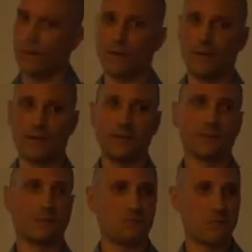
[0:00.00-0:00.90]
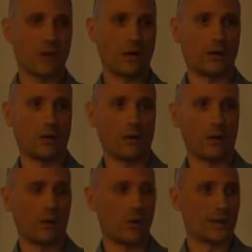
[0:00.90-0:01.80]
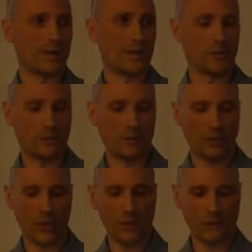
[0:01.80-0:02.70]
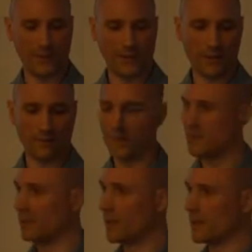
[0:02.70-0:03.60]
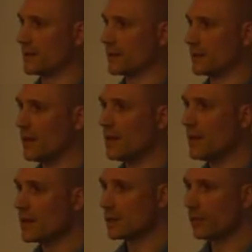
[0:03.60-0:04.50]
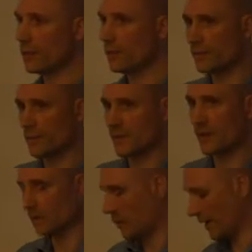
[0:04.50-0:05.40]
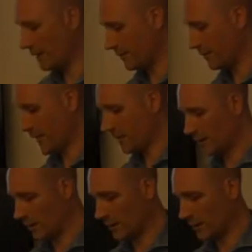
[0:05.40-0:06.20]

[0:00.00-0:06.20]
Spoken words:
provide one signature for each of these public keys. Okay, so say if we have like